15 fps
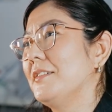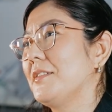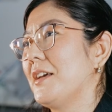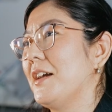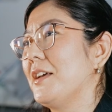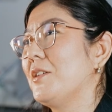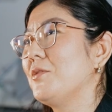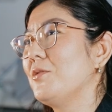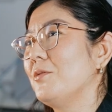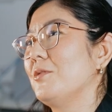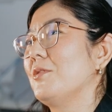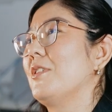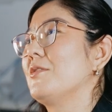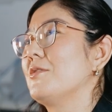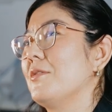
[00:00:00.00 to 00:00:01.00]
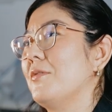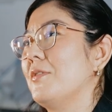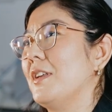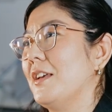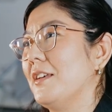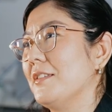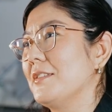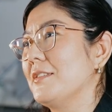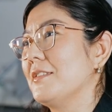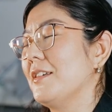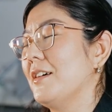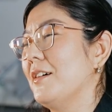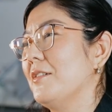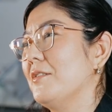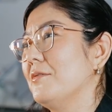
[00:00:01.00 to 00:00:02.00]
I can do lots of things.
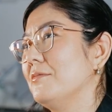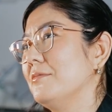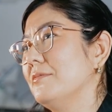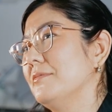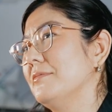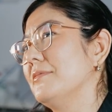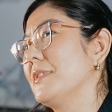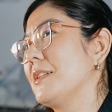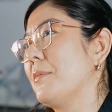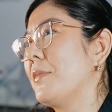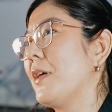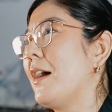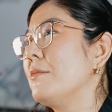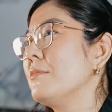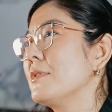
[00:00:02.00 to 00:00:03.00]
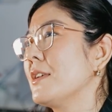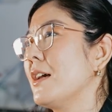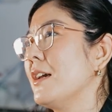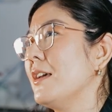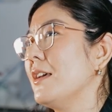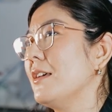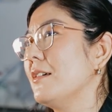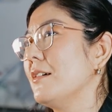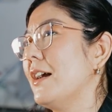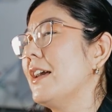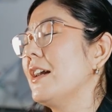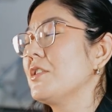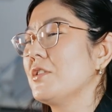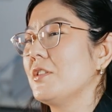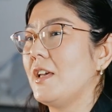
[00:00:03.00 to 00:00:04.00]
Sometimes I
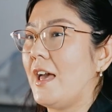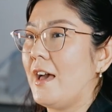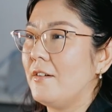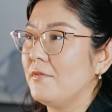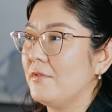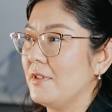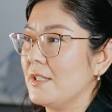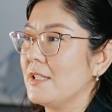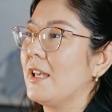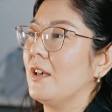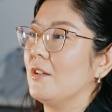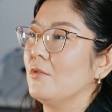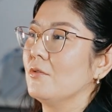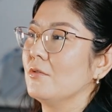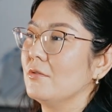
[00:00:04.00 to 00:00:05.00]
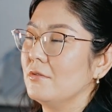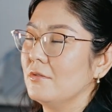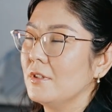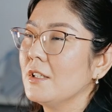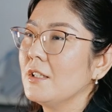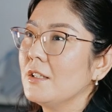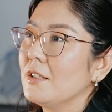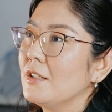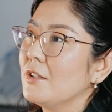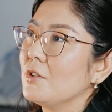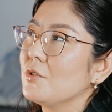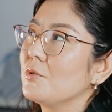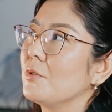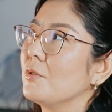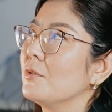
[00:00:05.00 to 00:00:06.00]
actually have a schedule.
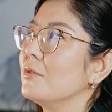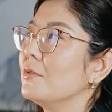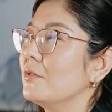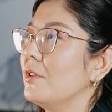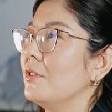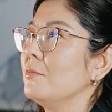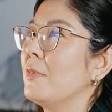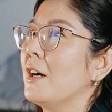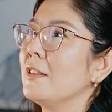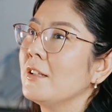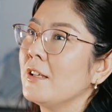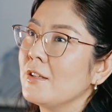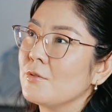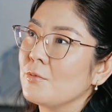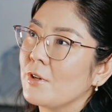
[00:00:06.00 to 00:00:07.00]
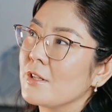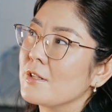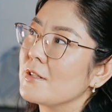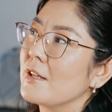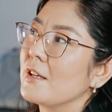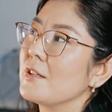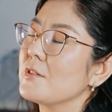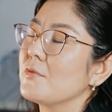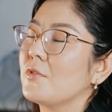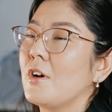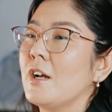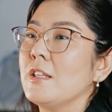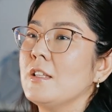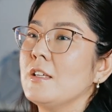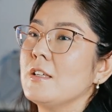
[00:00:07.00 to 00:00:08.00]
So on Mondays, Wednesdays,
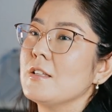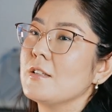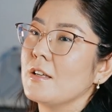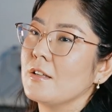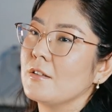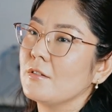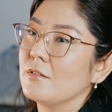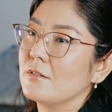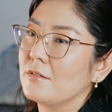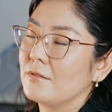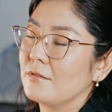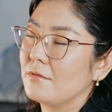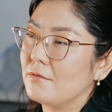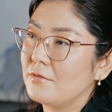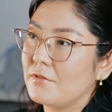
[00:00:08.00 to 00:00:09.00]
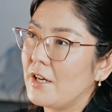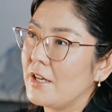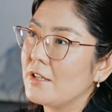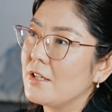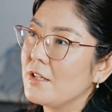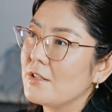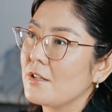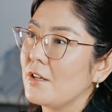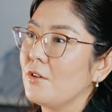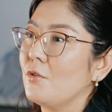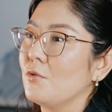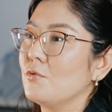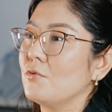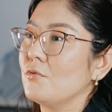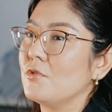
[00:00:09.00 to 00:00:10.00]
Fridays, and Fridays I
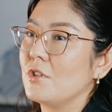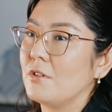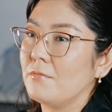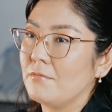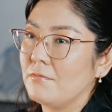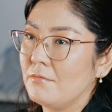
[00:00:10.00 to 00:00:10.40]
go to gym.